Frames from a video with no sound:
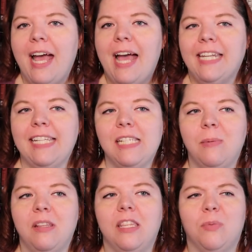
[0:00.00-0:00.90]
and this
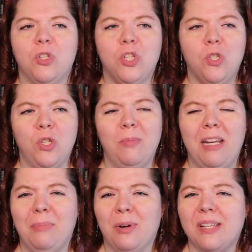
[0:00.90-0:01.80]
month there was just too
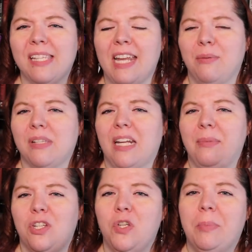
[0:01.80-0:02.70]
many books and it was going to
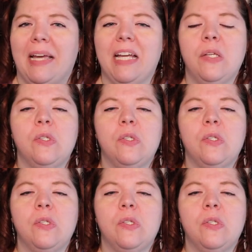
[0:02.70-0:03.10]
be too big.